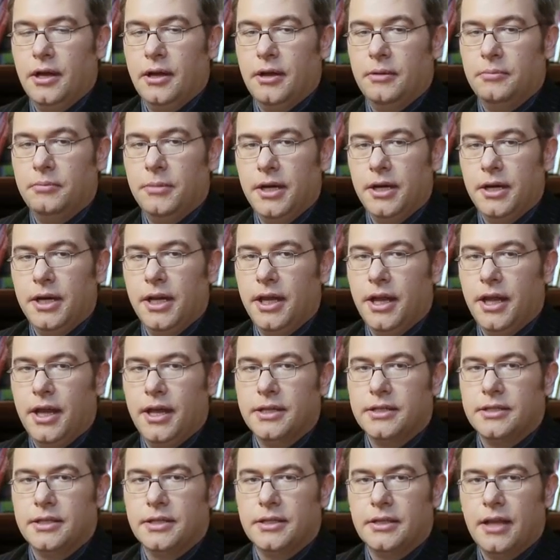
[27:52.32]
money
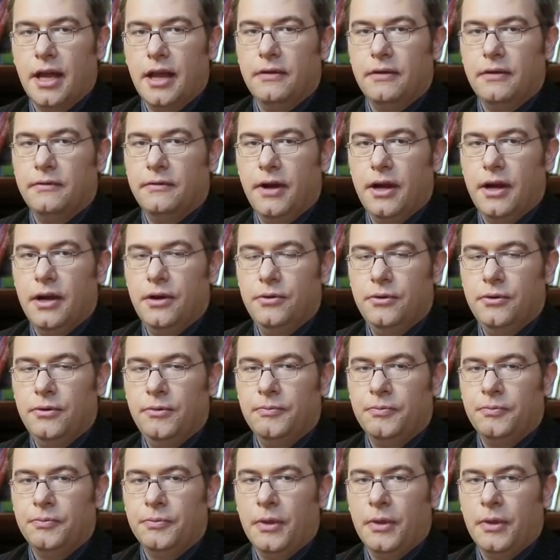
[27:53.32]
has a time value